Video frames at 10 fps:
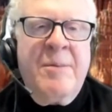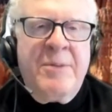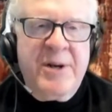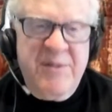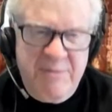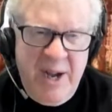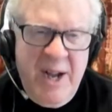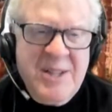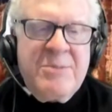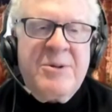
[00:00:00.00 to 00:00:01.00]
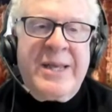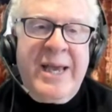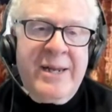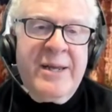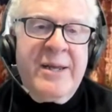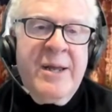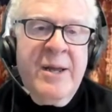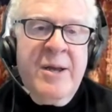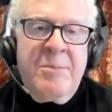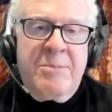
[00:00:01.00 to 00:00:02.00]
But if possible,
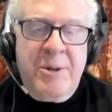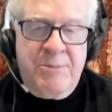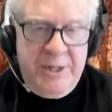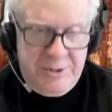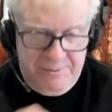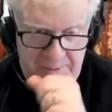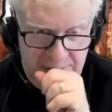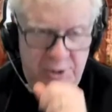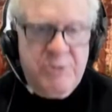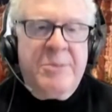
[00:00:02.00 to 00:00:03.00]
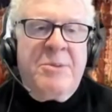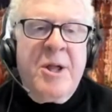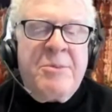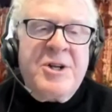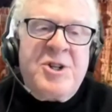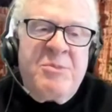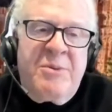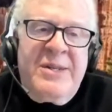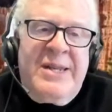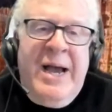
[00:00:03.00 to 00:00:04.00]
getting blood
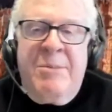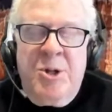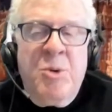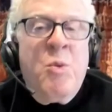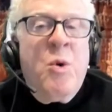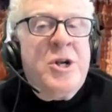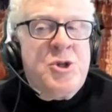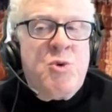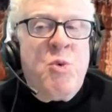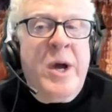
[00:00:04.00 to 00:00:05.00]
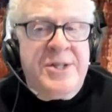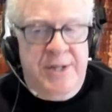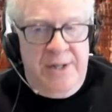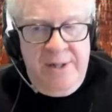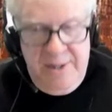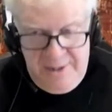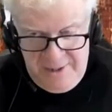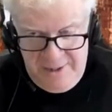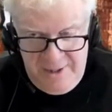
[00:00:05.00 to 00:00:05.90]
pressure down below 120,